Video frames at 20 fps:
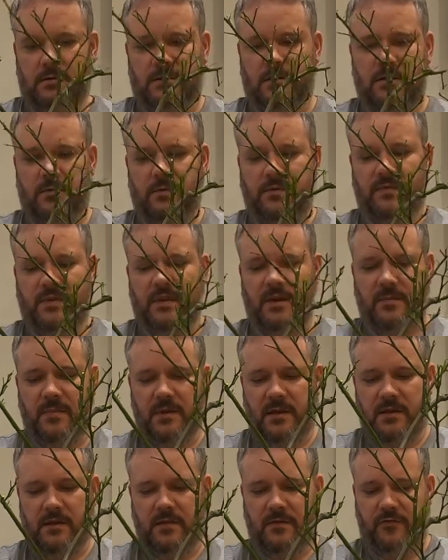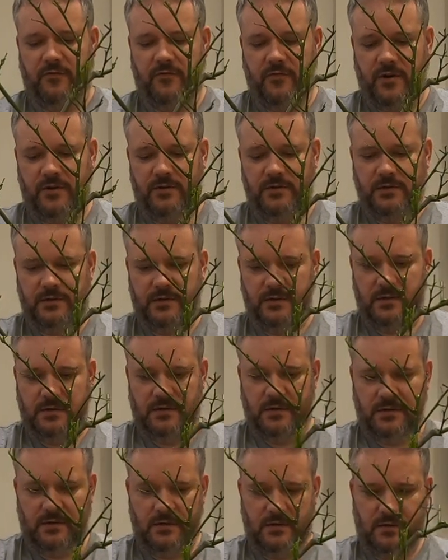So with that being the front,
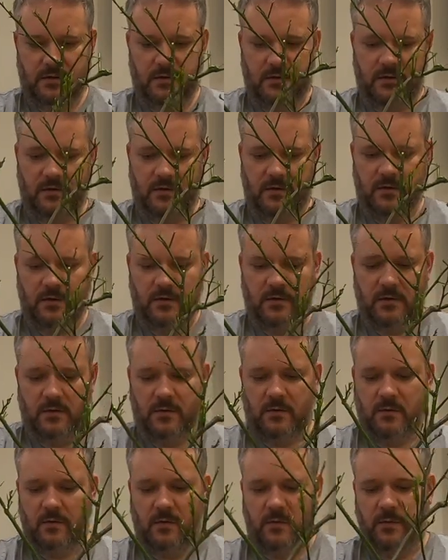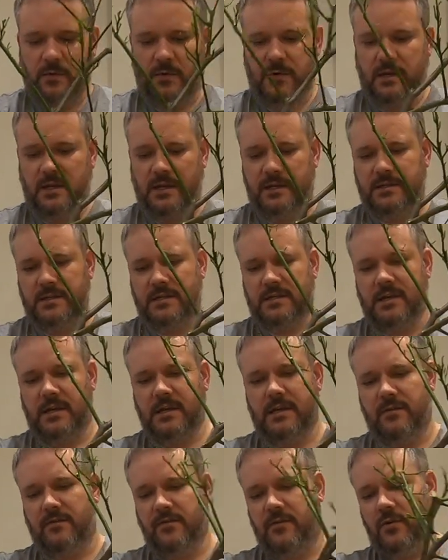we would need to
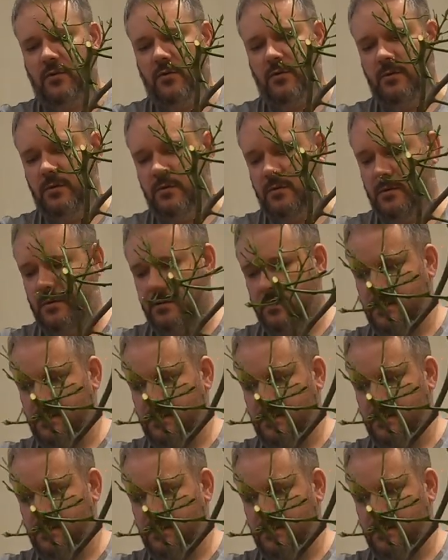take a few